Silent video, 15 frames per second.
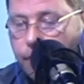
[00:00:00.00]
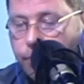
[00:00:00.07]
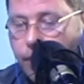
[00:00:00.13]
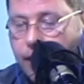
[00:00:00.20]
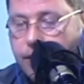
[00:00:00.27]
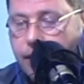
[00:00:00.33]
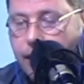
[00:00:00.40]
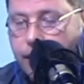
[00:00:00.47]

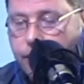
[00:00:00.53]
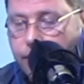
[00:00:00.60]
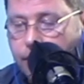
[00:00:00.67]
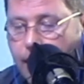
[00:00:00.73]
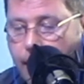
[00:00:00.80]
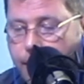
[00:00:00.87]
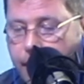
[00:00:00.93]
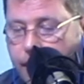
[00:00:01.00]
Presidential
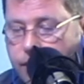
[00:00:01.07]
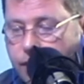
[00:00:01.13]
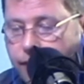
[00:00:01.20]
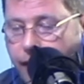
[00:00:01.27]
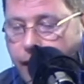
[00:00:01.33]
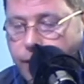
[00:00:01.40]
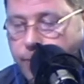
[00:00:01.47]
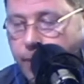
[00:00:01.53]
nominees and
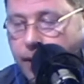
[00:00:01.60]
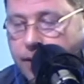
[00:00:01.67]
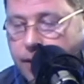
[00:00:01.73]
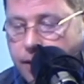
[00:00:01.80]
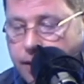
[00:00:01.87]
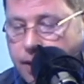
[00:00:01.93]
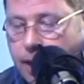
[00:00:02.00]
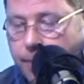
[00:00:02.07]
vice
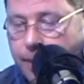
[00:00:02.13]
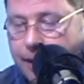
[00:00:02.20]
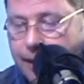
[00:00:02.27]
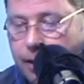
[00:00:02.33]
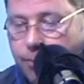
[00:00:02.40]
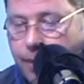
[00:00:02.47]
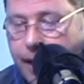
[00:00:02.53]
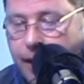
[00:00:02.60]
presidents
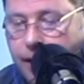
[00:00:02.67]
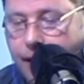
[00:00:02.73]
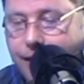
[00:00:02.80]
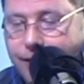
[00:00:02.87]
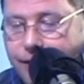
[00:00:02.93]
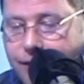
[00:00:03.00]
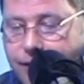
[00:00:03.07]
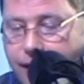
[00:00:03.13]
typically make
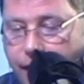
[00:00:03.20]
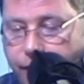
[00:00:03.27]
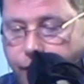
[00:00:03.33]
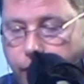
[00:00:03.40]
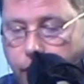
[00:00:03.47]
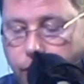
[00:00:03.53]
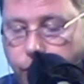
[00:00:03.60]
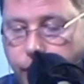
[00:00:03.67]

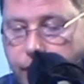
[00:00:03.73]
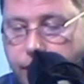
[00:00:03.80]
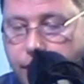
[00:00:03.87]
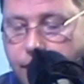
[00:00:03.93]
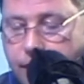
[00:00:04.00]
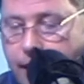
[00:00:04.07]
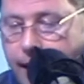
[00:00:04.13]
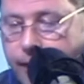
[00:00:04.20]
several
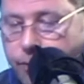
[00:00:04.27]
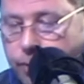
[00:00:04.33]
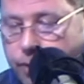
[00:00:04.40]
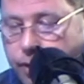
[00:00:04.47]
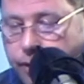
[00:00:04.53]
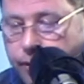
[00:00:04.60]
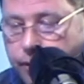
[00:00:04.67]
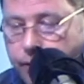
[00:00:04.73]
recent tax
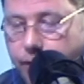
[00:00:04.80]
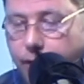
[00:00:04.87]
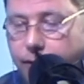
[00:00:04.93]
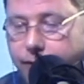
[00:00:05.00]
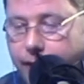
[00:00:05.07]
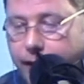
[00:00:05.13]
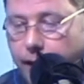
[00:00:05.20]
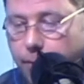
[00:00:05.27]
returns
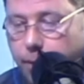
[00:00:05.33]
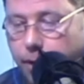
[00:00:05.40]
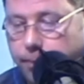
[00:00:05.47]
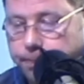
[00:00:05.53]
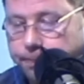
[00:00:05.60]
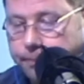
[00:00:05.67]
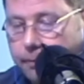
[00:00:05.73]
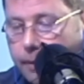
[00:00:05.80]

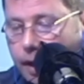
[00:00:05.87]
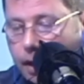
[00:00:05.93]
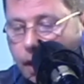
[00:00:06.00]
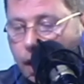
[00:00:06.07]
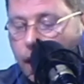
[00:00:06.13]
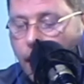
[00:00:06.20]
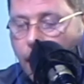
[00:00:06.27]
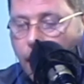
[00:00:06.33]
available.
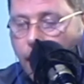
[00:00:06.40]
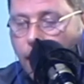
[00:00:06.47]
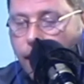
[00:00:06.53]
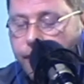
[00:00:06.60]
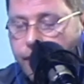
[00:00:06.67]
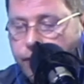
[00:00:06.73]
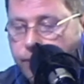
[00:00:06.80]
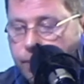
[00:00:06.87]

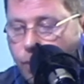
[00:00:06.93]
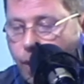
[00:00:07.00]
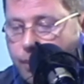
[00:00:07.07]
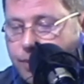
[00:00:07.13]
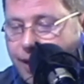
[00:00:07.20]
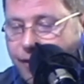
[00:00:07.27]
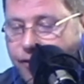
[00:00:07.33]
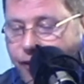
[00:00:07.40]
Uh, this from the
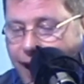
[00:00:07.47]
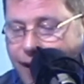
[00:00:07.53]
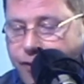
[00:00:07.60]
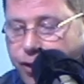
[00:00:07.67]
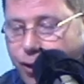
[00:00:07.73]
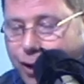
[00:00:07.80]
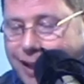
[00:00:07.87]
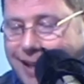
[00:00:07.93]
website
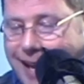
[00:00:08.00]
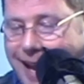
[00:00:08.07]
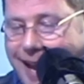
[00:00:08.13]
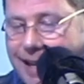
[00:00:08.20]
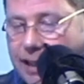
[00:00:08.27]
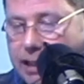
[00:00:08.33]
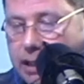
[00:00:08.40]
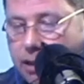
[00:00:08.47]

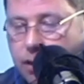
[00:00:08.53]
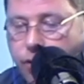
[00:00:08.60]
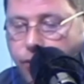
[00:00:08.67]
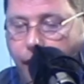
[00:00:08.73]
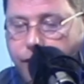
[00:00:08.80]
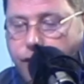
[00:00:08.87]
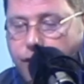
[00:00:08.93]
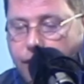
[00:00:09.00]
538
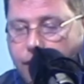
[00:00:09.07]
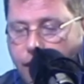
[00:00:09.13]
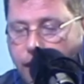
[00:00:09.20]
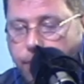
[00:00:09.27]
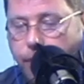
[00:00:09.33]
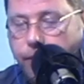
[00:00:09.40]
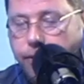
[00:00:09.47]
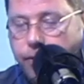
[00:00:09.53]
crunched the
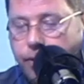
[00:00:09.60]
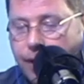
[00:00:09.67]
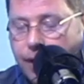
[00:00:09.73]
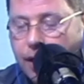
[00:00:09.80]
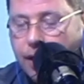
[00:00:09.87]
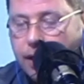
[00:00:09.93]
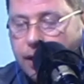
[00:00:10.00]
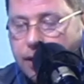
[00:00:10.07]
numbers
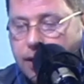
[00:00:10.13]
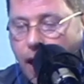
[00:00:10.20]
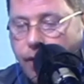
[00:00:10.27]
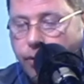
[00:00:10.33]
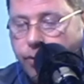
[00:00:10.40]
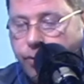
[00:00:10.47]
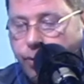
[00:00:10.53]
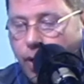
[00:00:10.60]

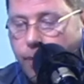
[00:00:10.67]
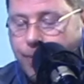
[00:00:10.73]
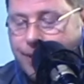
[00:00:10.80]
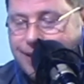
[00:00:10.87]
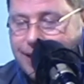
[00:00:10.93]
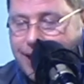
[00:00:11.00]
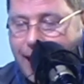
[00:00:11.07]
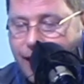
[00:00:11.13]
Donald Trump
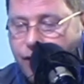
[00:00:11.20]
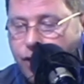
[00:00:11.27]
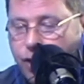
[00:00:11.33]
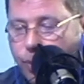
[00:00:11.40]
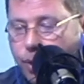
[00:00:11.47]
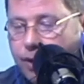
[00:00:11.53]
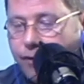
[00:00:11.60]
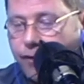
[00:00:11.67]
is not
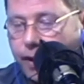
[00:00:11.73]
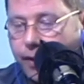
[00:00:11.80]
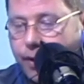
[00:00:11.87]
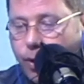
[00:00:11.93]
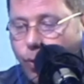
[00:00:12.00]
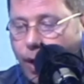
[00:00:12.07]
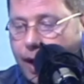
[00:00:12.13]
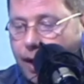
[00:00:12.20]
doing
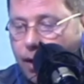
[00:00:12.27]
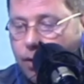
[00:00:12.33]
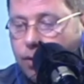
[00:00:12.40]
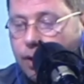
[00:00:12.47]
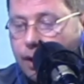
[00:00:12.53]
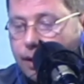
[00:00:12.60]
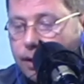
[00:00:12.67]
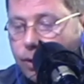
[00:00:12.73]
very
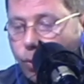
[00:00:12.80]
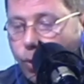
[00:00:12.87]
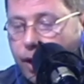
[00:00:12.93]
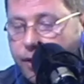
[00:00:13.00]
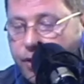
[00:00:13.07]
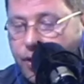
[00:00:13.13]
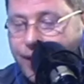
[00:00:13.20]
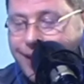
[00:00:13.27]
well
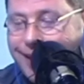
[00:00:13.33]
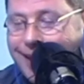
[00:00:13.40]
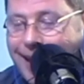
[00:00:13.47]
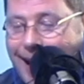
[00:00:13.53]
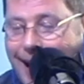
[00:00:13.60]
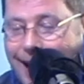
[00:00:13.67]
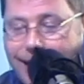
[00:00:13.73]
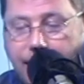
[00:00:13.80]
with
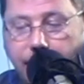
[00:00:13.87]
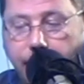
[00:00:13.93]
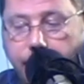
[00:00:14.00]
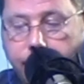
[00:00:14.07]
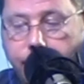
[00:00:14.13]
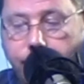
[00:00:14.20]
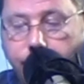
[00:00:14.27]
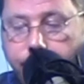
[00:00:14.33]

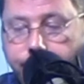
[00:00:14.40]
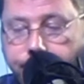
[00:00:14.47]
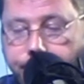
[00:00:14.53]
Catholics.